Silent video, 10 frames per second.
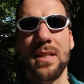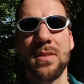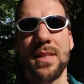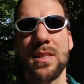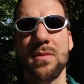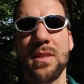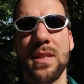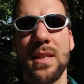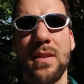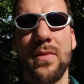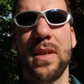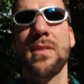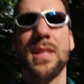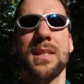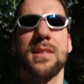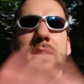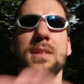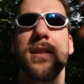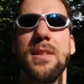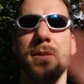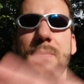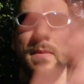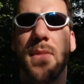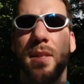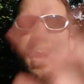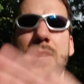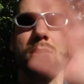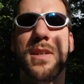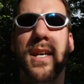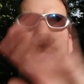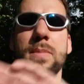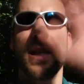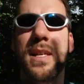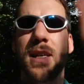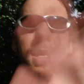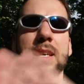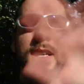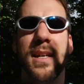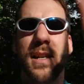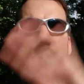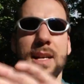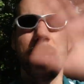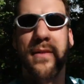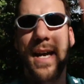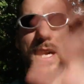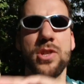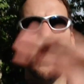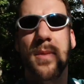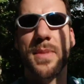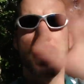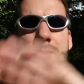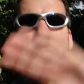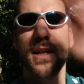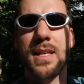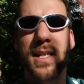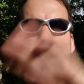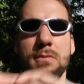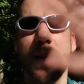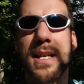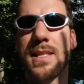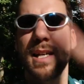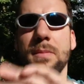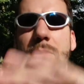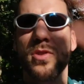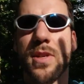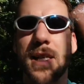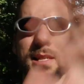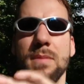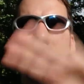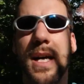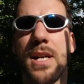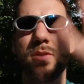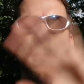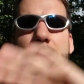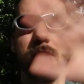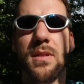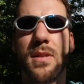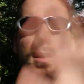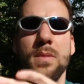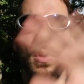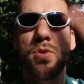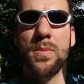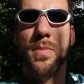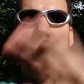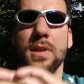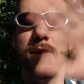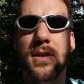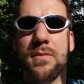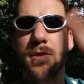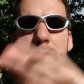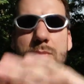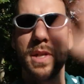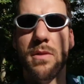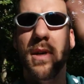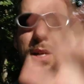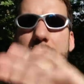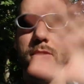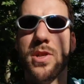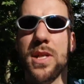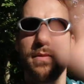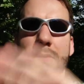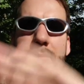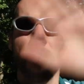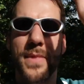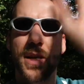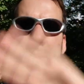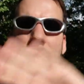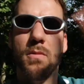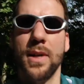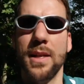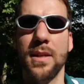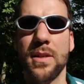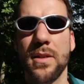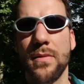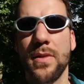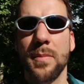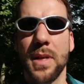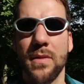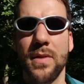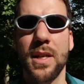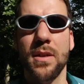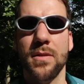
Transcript: So let's do the finger test. They should not be kind of as sharp and squiggly as they were last time. You should get some natural motion blur, which is what you want to achieve when filming video.